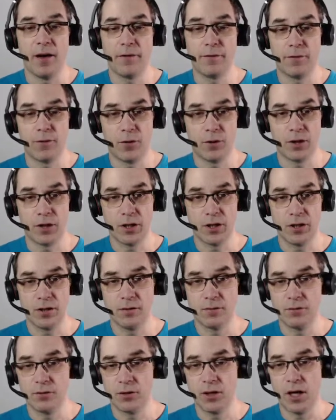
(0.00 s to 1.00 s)
for
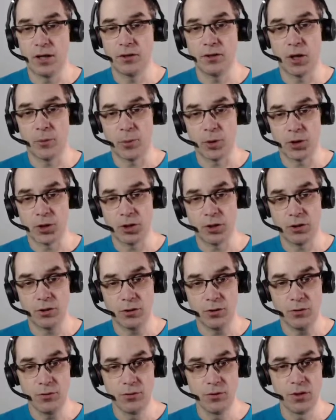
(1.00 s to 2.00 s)
non-commercial
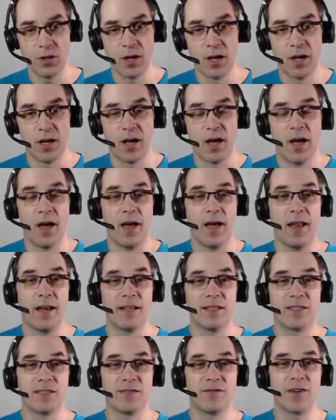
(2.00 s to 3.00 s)
use,
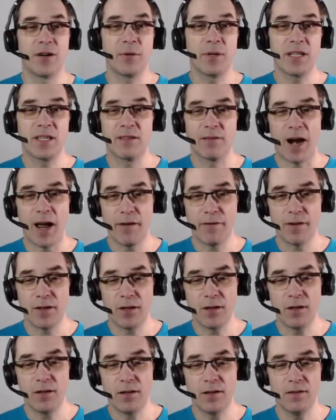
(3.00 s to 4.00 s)
and it's very
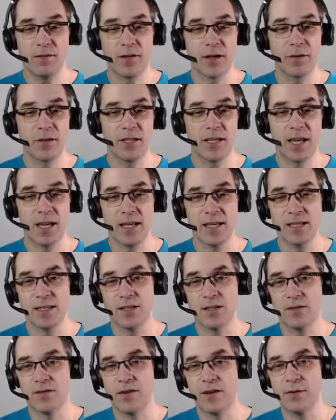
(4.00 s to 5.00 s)
graphical, very
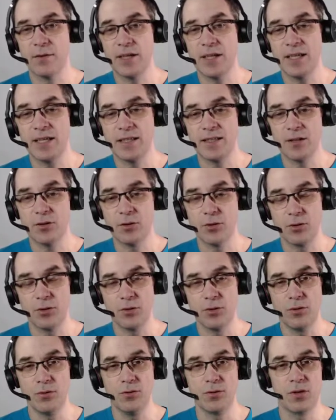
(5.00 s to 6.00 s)
nice, very easy to
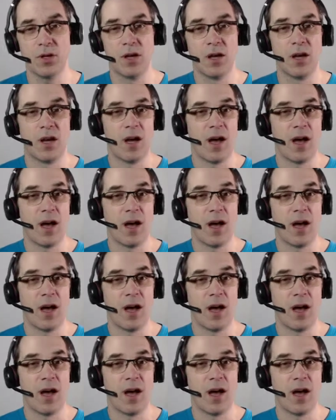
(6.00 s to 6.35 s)
use.